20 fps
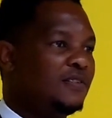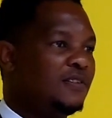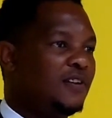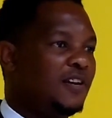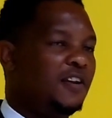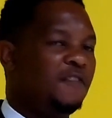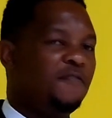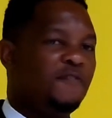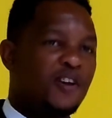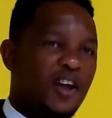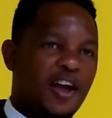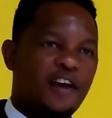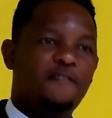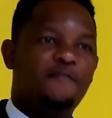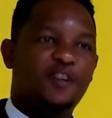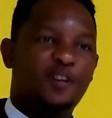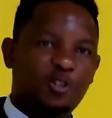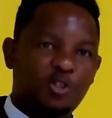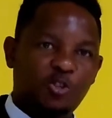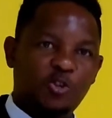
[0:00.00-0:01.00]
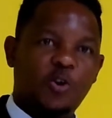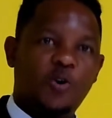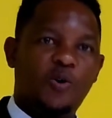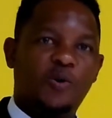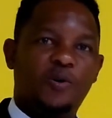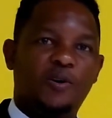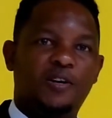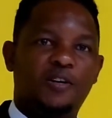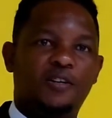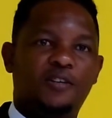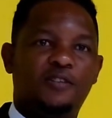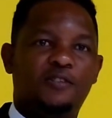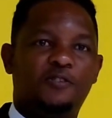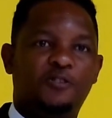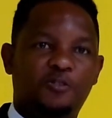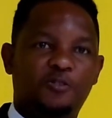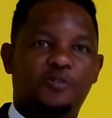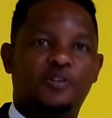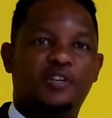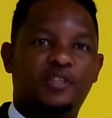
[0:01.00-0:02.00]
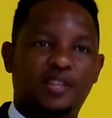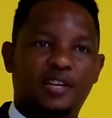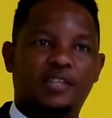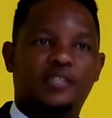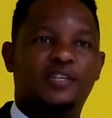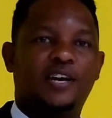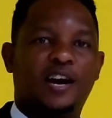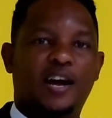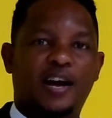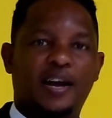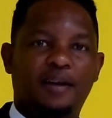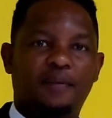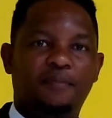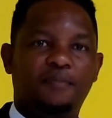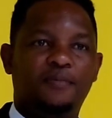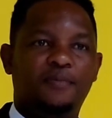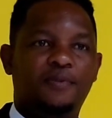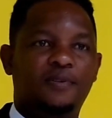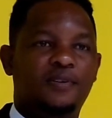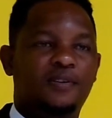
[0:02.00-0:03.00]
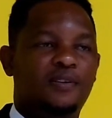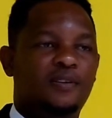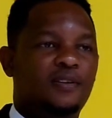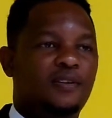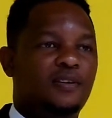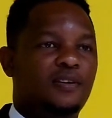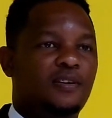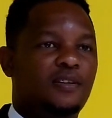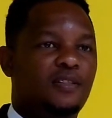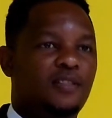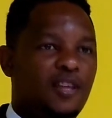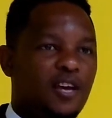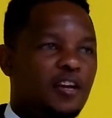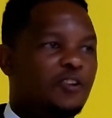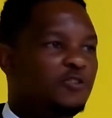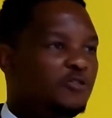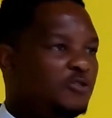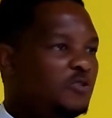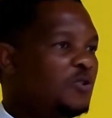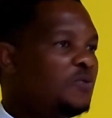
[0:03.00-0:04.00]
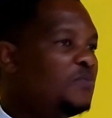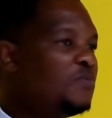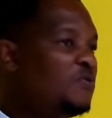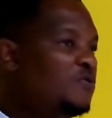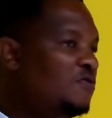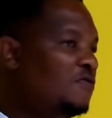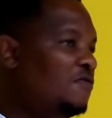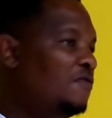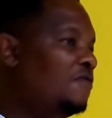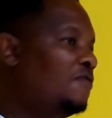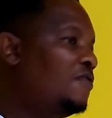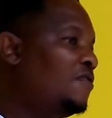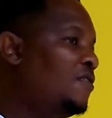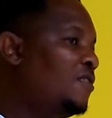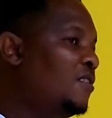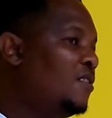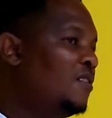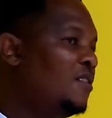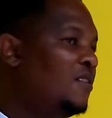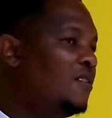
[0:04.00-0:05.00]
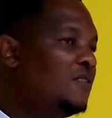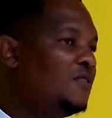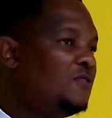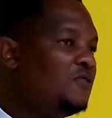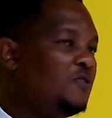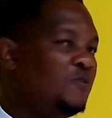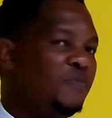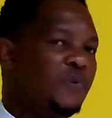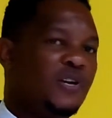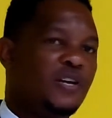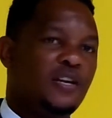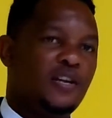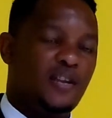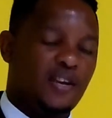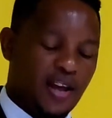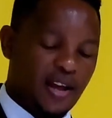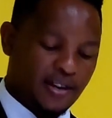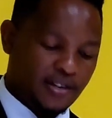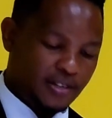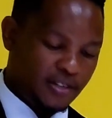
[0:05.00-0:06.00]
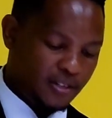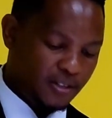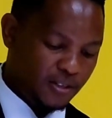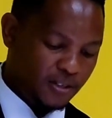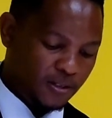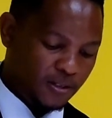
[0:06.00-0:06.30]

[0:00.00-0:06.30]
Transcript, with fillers: And if you have that joy during that time, then you so prove to be elected.